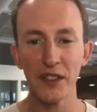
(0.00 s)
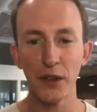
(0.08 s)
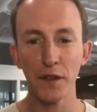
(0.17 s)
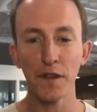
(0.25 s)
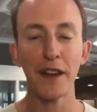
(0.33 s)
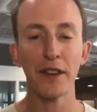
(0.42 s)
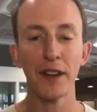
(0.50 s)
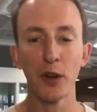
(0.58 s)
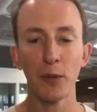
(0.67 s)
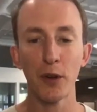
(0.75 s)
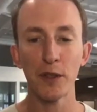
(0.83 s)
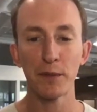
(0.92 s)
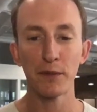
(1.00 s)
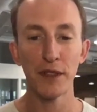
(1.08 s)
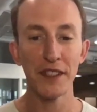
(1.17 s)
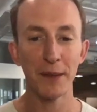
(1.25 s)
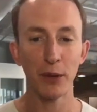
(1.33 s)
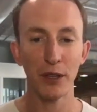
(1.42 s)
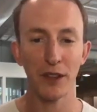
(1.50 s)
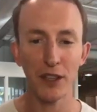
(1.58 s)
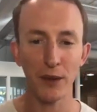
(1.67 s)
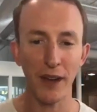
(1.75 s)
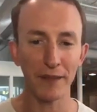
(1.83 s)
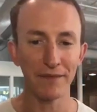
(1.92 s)
your favorite or most recent book that
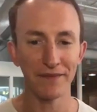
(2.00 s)
you read?